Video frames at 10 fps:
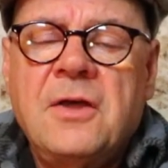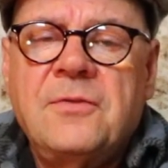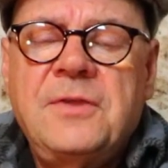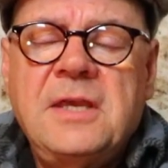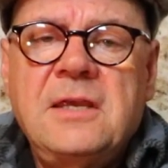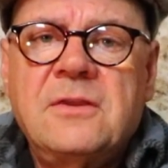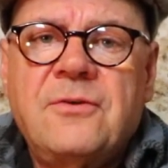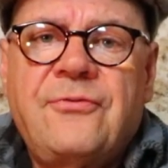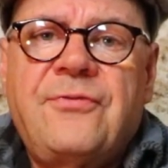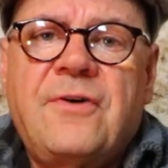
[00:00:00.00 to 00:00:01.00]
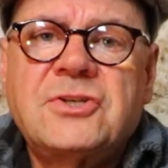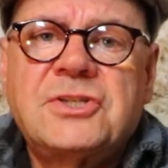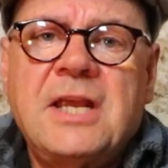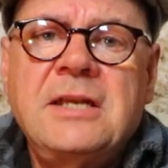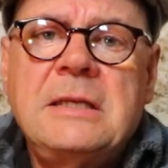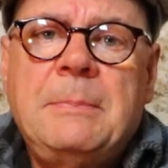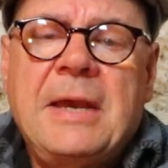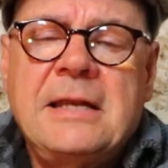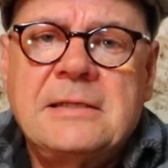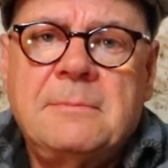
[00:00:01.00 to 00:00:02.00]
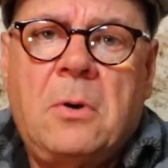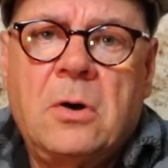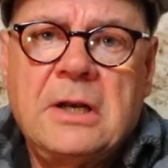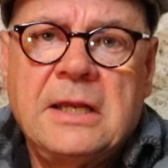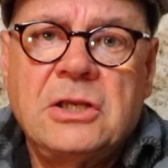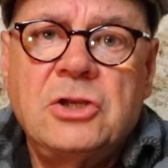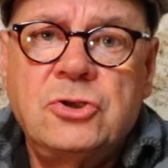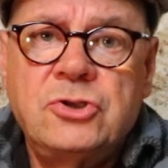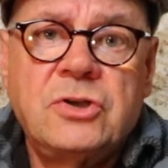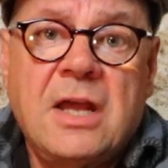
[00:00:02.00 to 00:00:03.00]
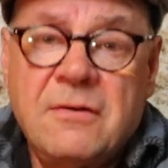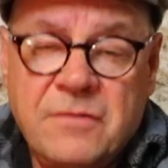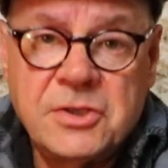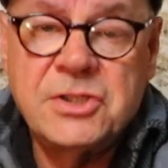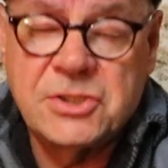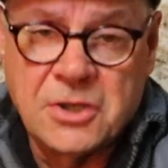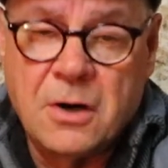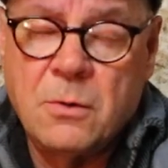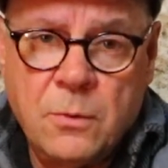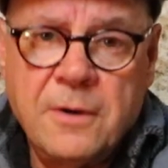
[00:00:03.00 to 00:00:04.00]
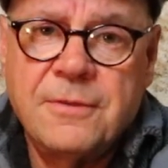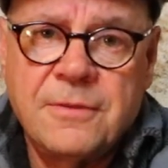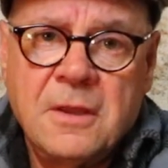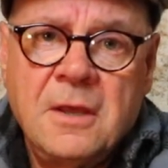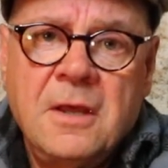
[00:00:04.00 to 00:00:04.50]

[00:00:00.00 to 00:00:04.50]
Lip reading: the first independent bottling you should ever start with.